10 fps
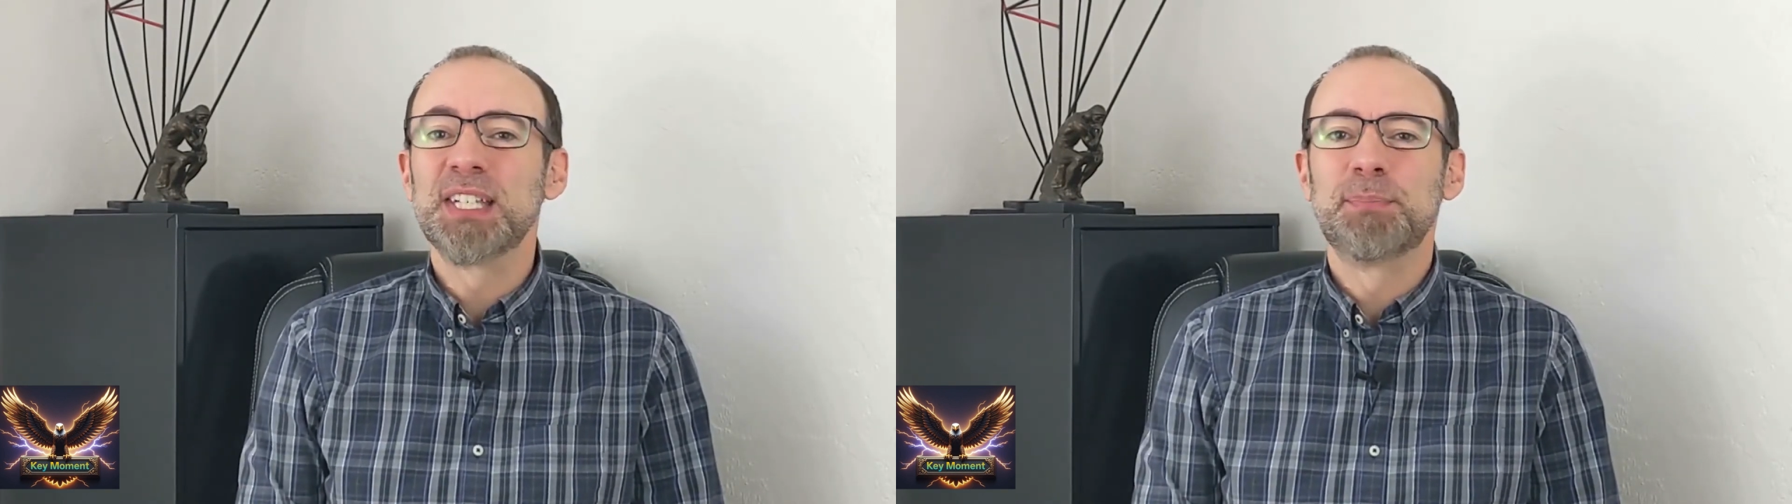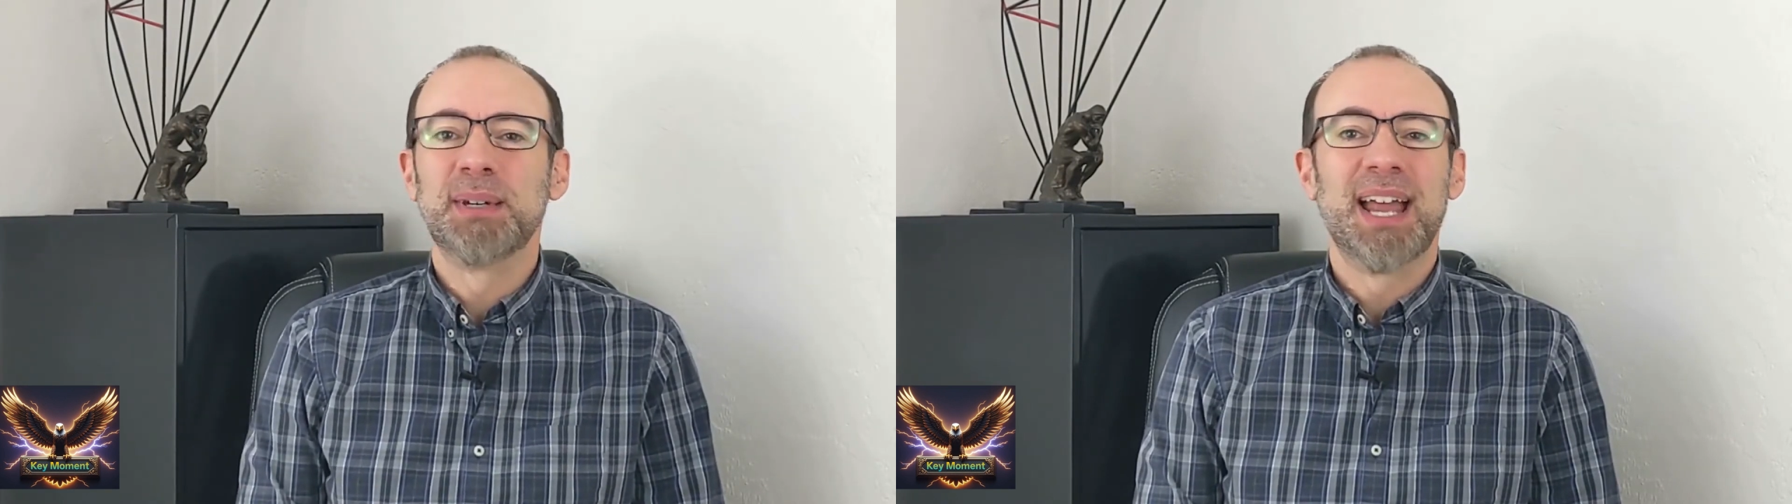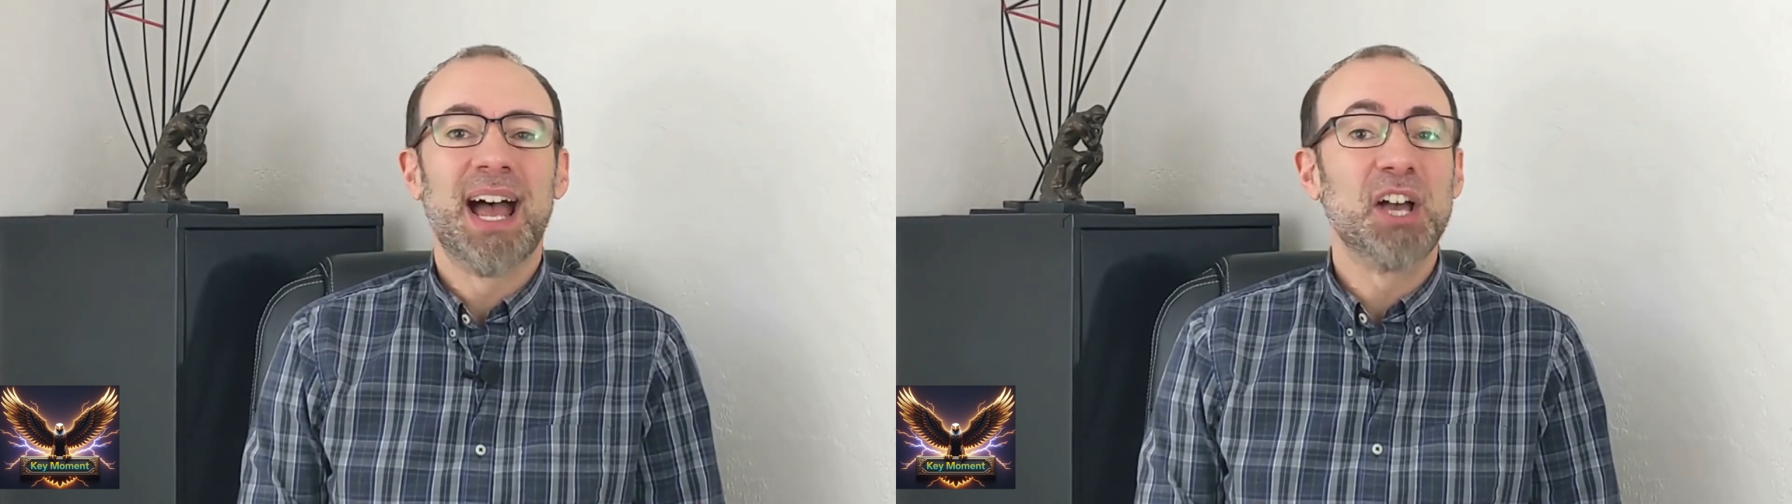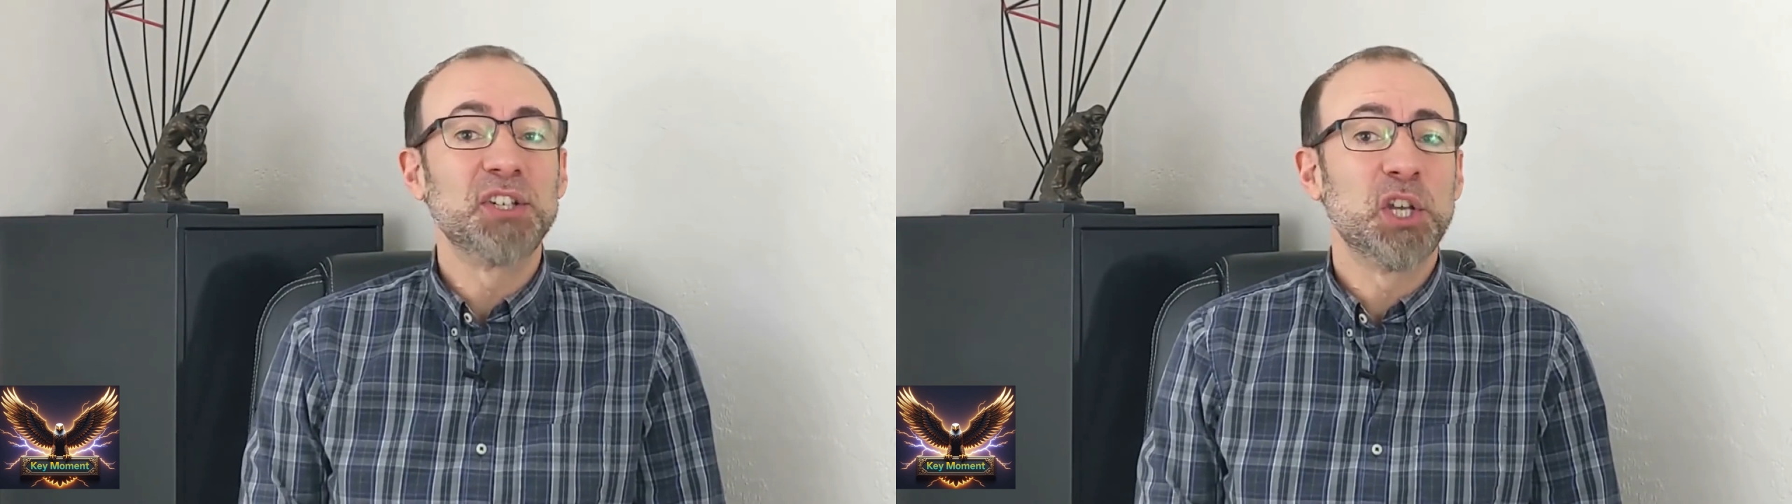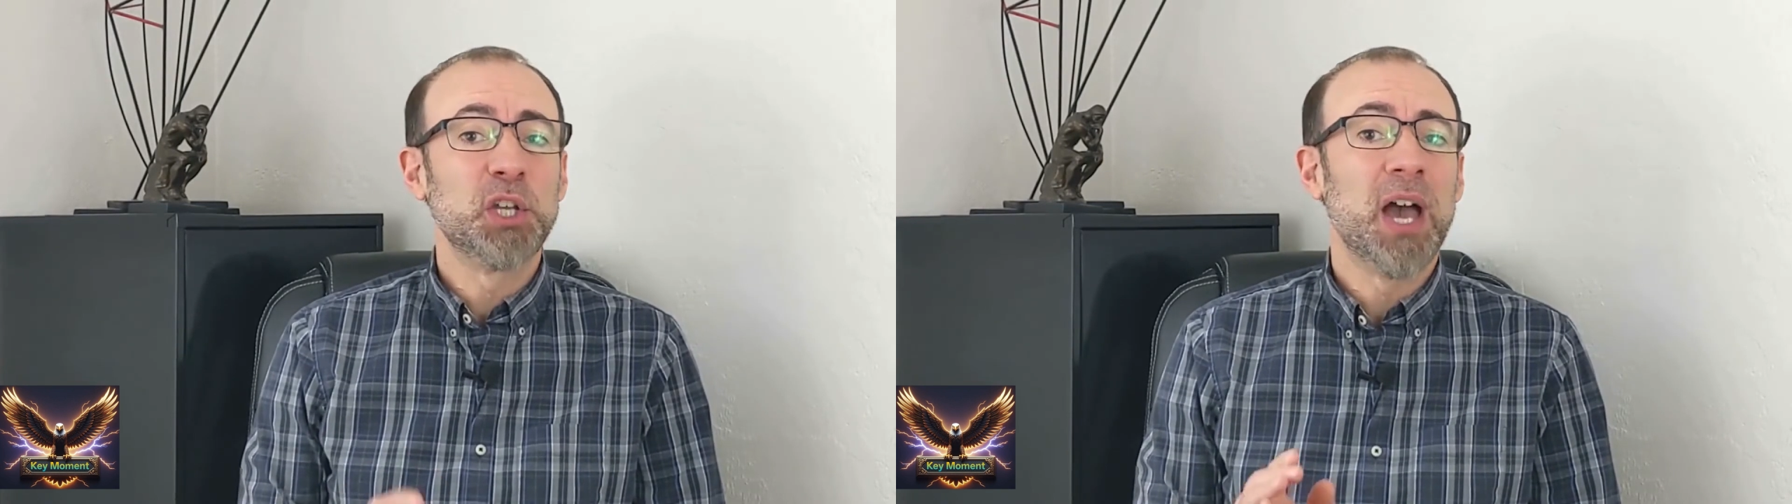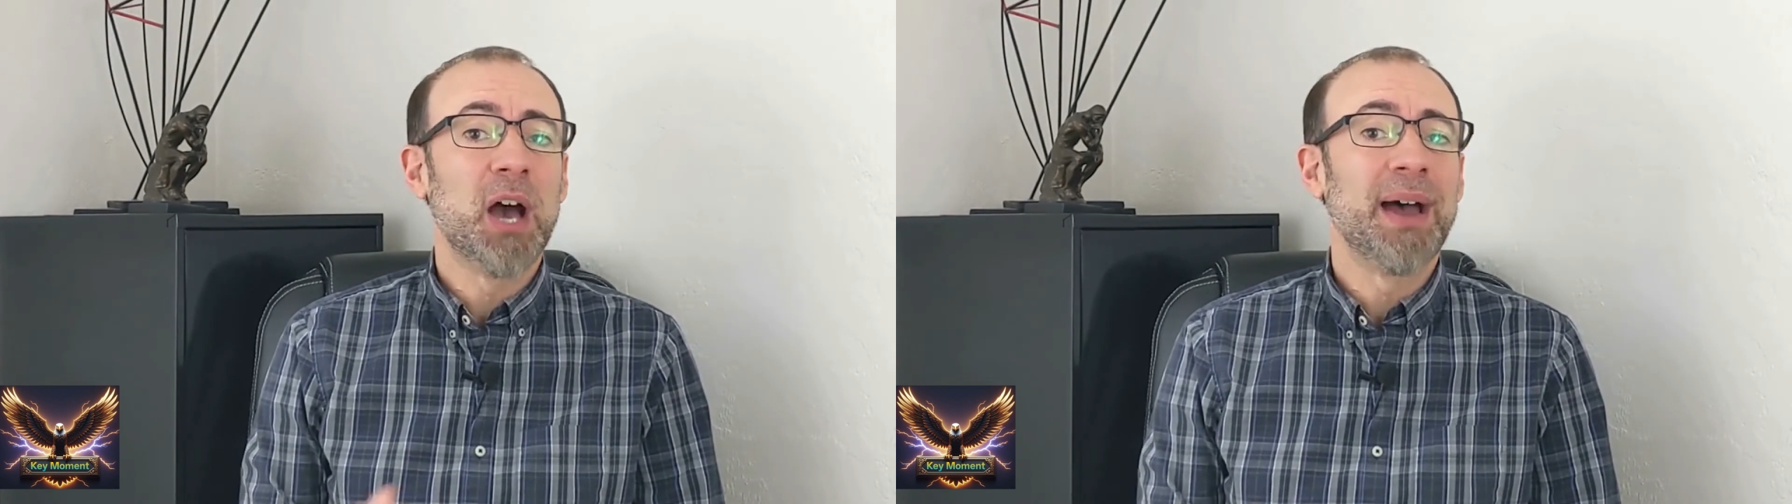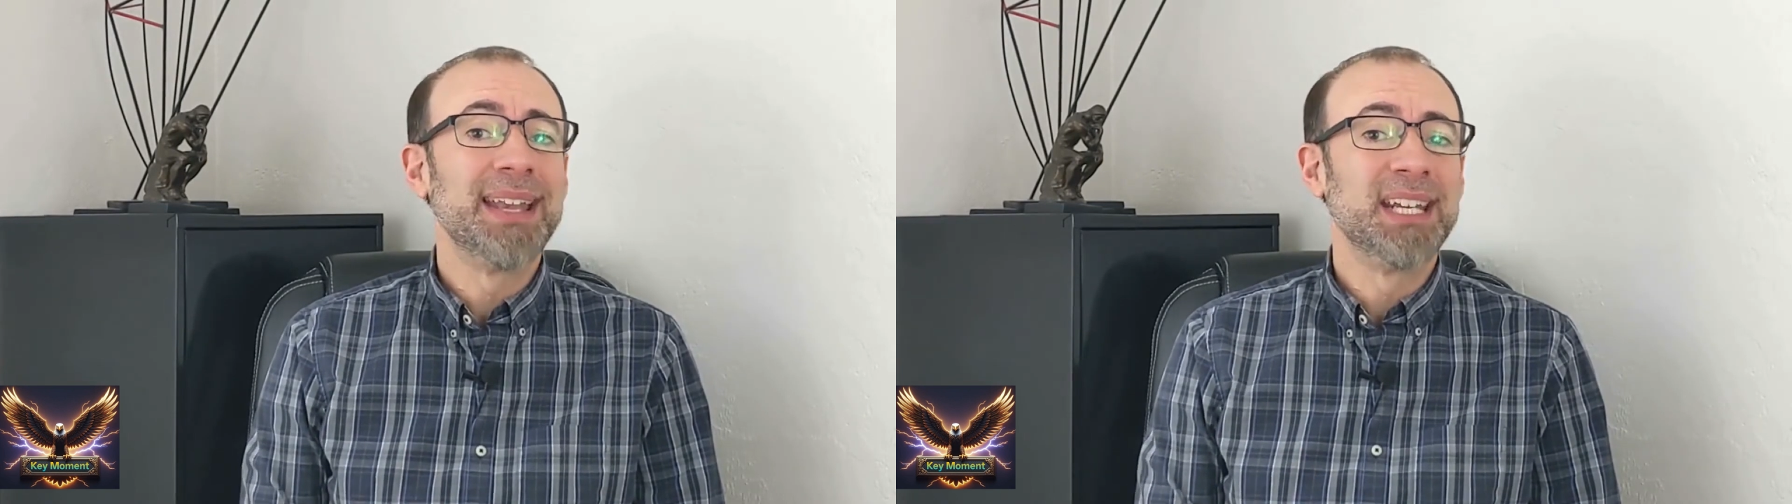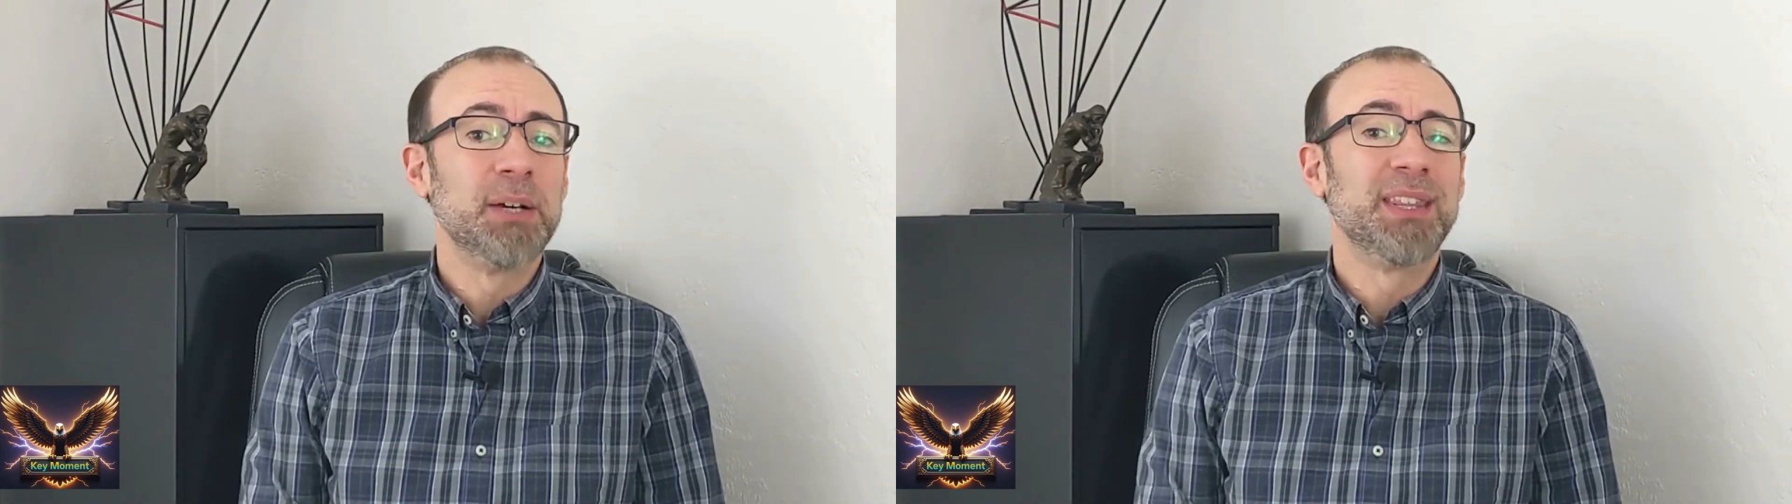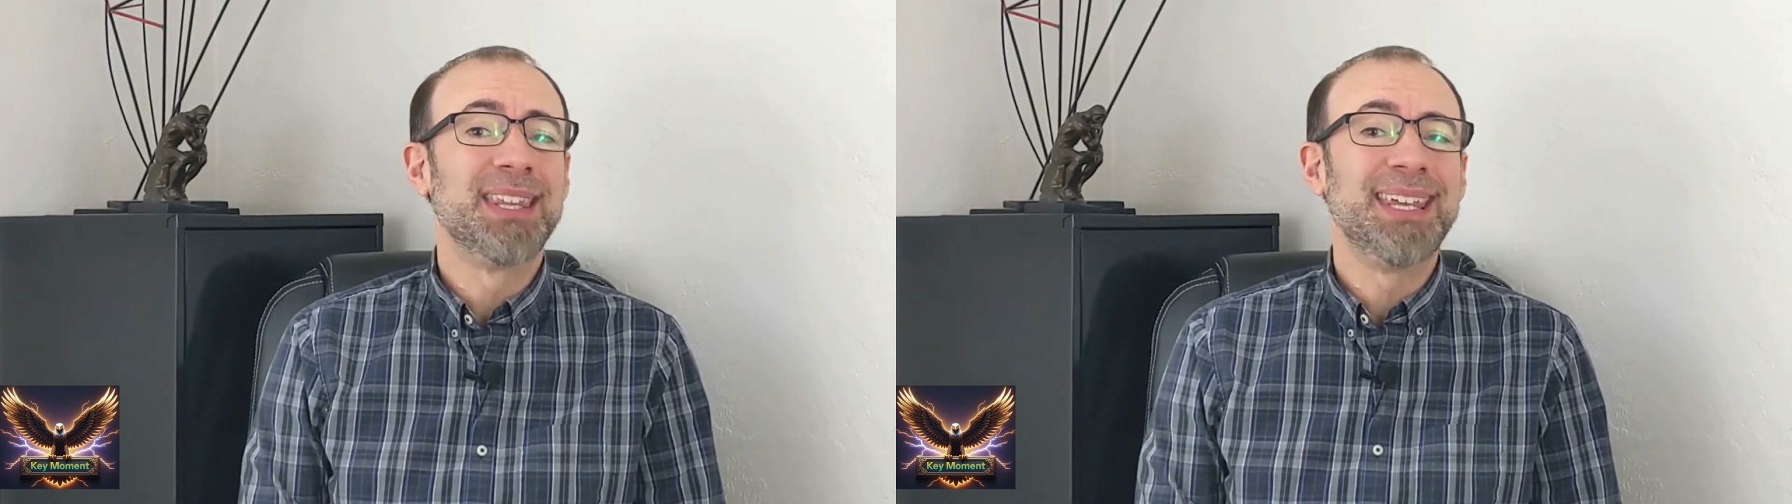but I'll show you how I did it with